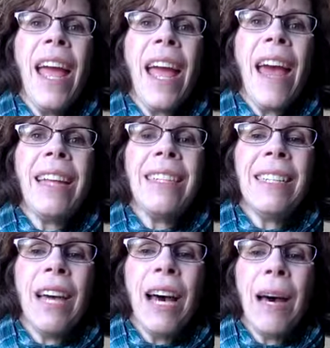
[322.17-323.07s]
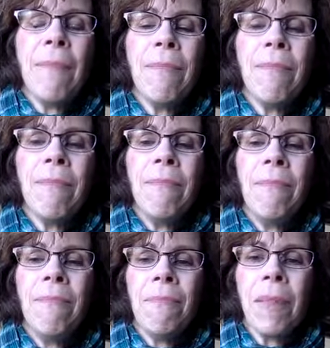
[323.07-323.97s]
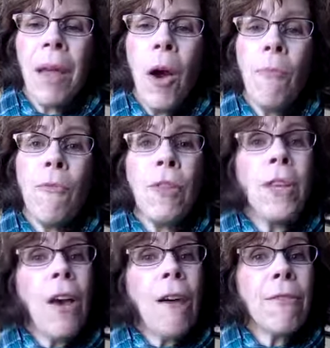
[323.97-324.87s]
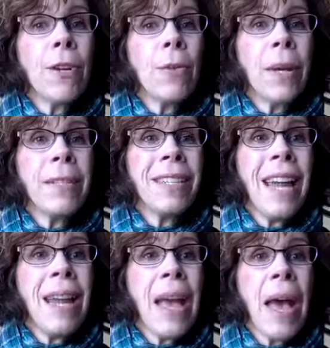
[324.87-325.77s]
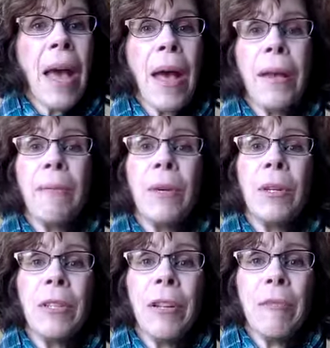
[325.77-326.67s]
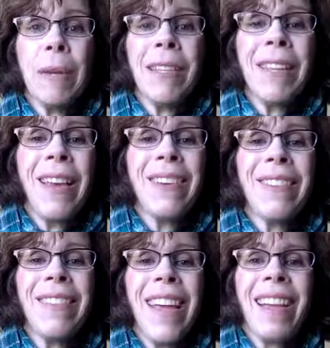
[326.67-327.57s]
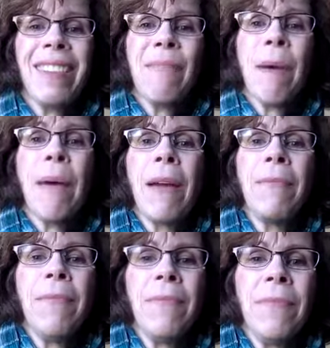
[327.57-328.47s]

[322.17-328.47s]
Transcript: And hopefully you have a good Wednesday, and we'll touch base later. Thanks. Bye-bye.